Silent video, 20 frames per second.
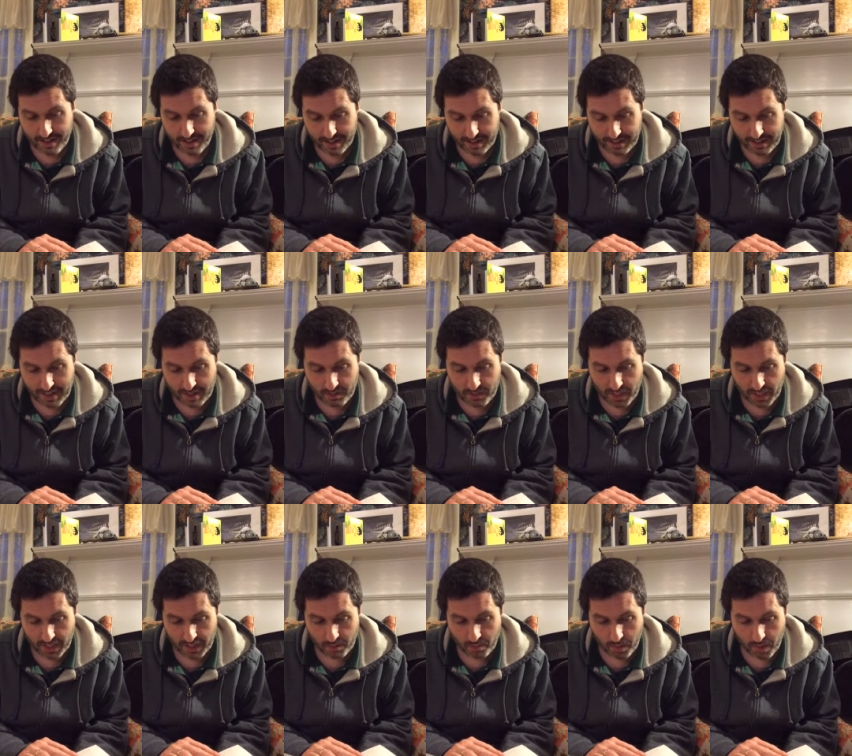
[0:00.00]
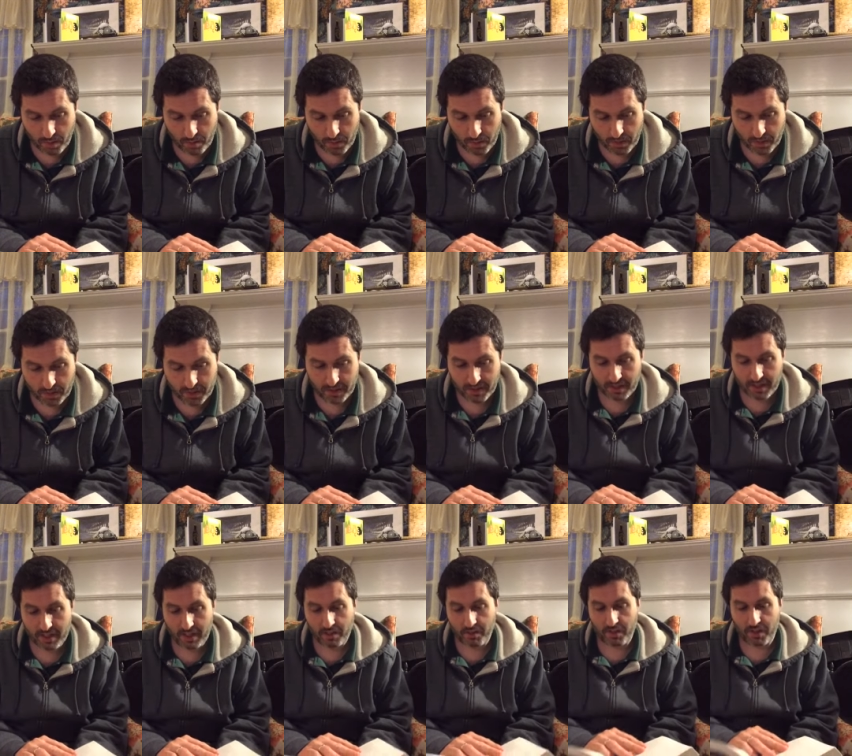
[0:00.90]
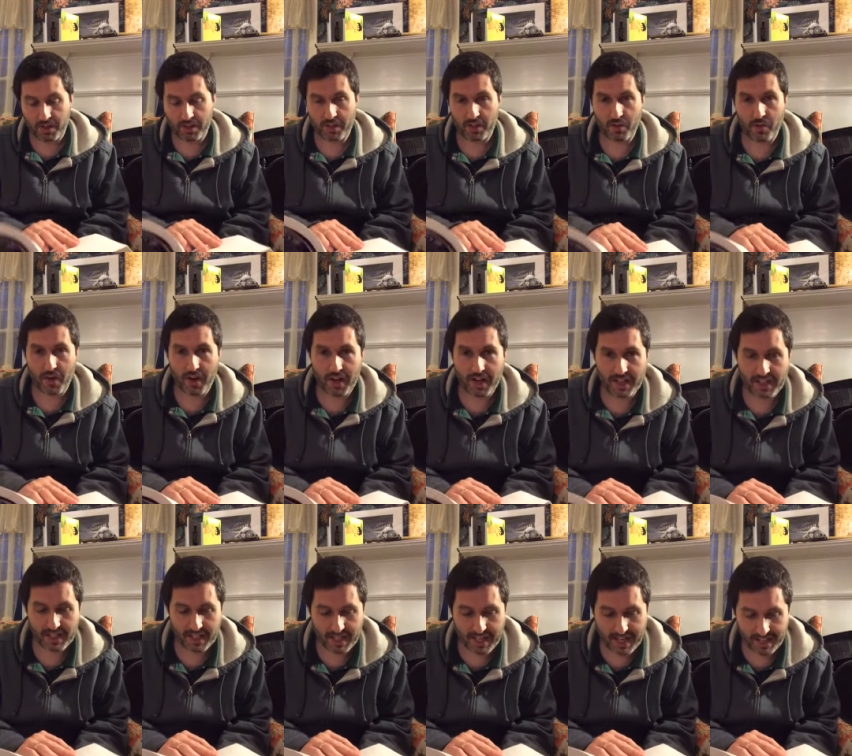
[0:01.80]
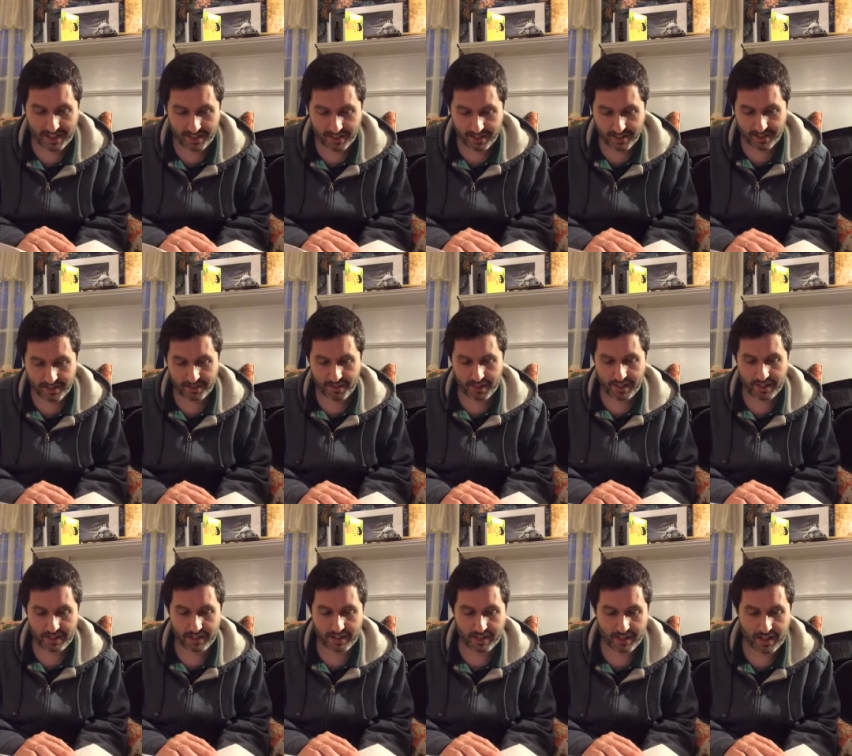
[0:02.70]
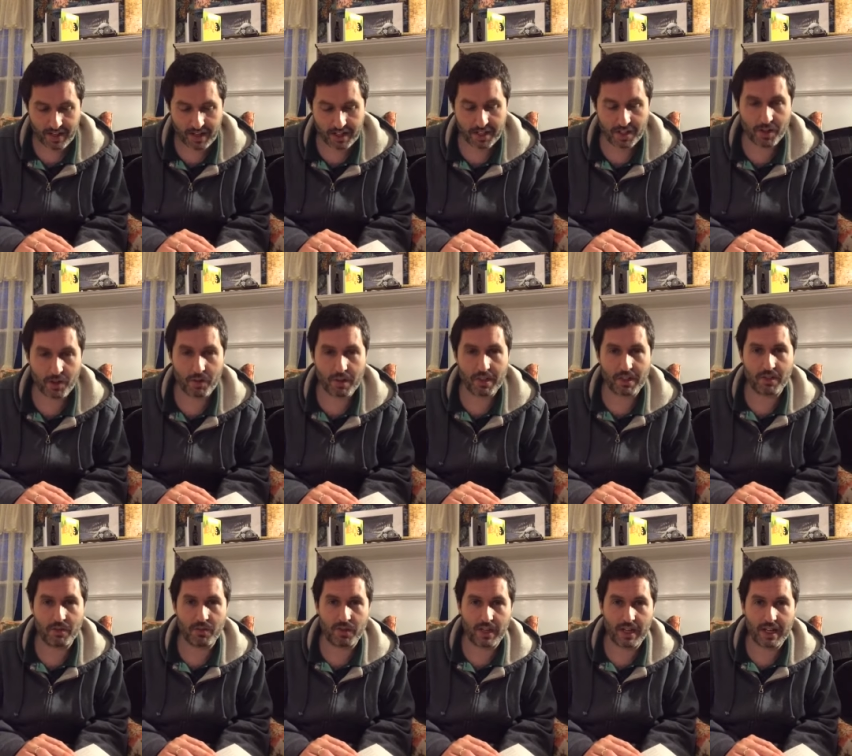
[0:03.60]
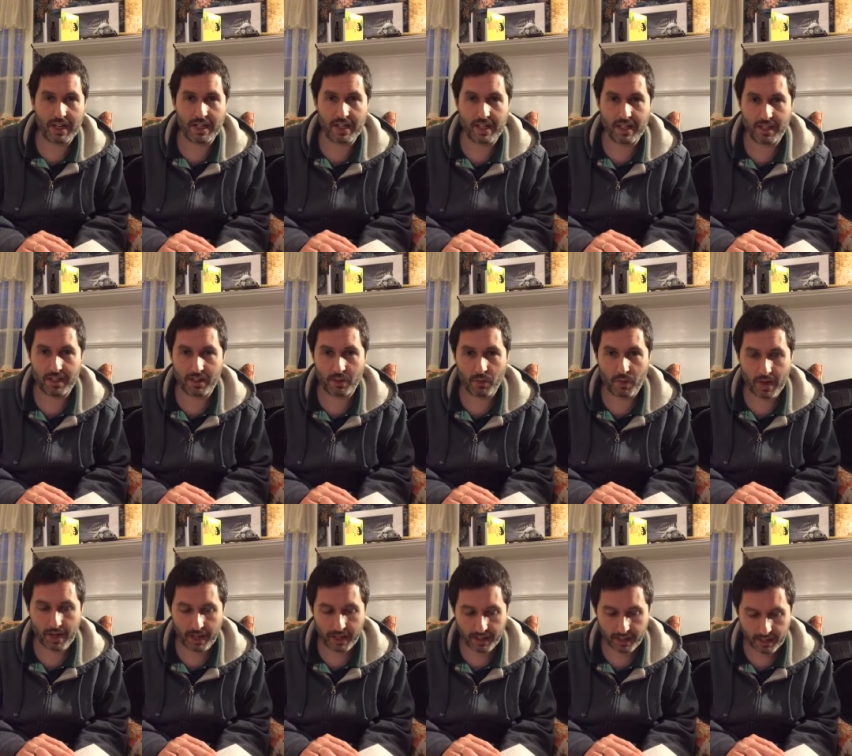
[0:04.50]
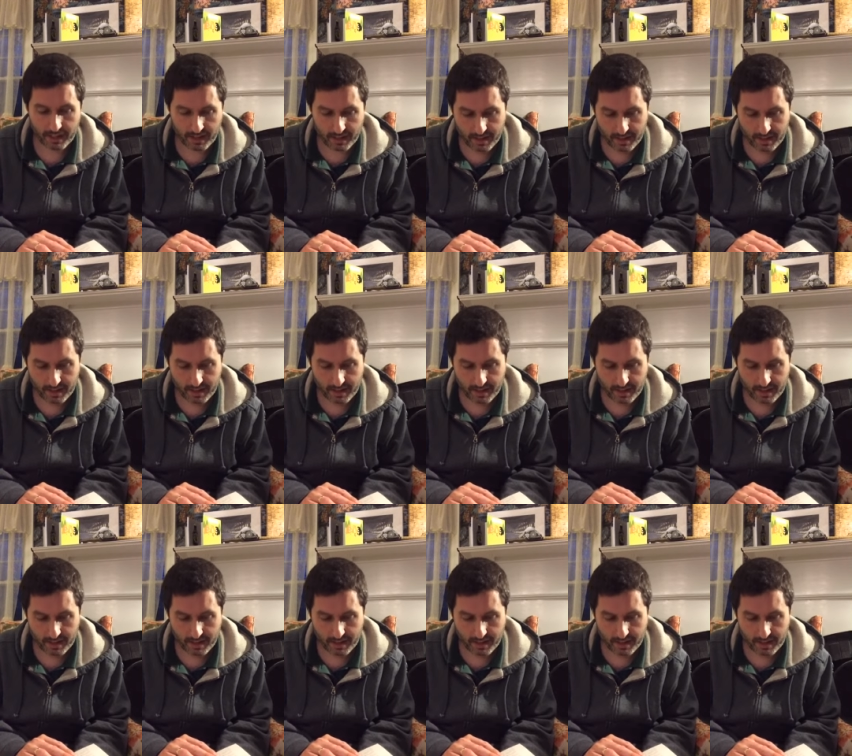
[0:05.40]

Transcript: And it seems like the purples and silvers are working together if this is a consequence of what I did at the wedding.